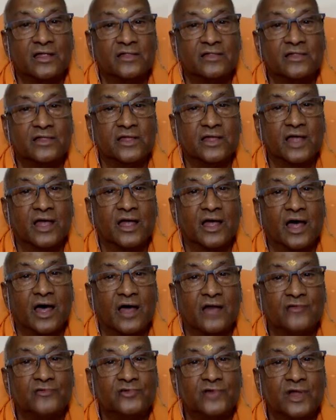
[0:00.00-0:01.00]
the
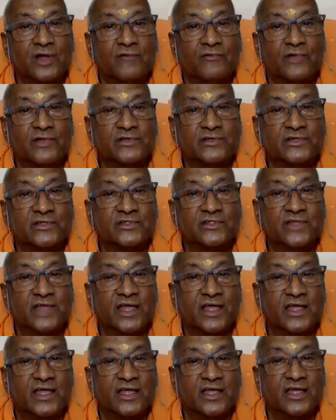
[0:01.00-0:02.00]
Arjuna was a
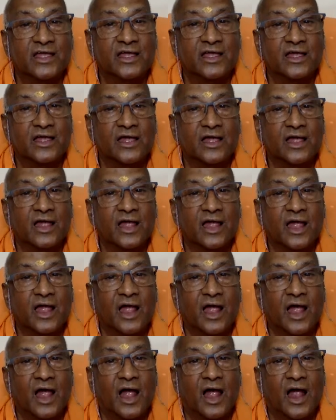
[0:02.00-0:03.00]
Dehi,
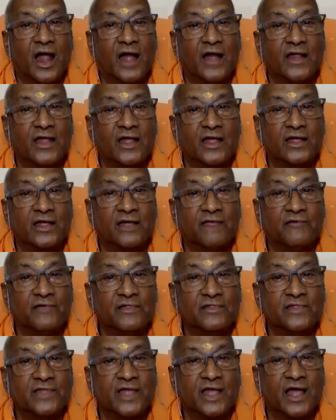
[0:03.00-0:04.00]
and a
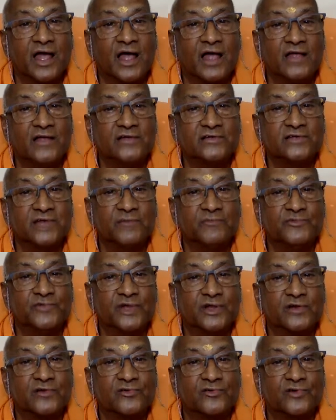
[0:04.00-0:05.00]
given Deha is
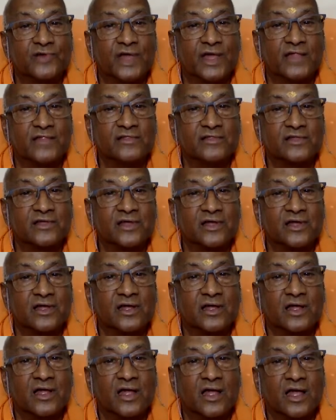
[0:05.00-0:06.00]
subject to death,
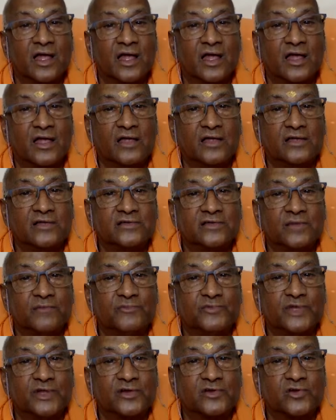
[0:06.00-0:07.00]
is
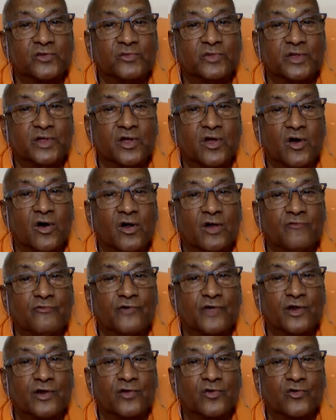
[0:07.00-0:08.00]
subject to be gone
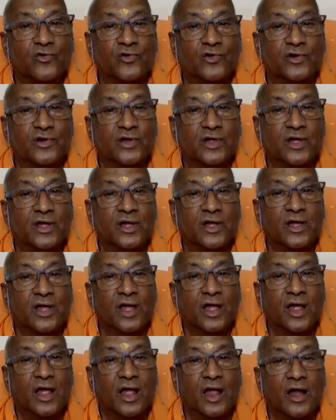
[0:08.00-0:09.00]
for good,
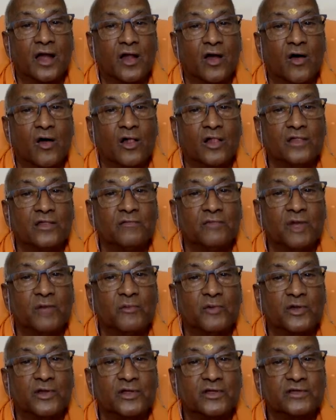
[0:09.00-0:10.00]
and all the
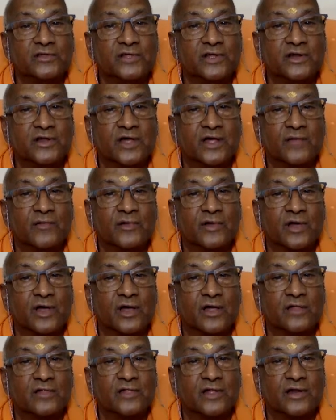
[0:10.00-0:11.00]
memories that are
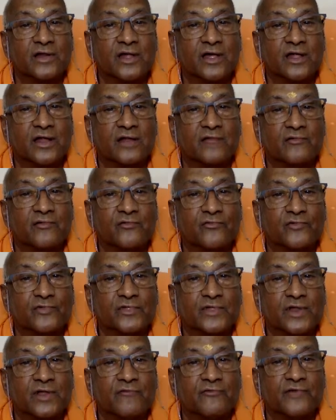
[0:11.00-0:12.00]
with
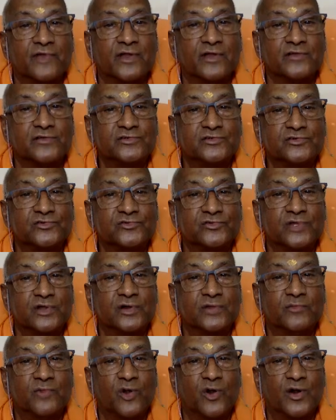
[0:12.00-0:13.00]
reference to
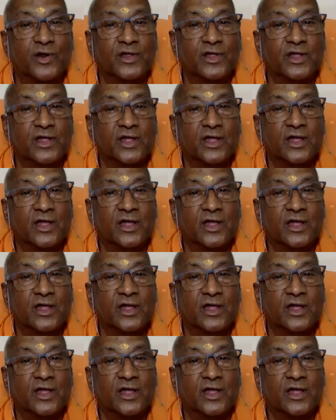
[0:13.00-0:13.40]
that body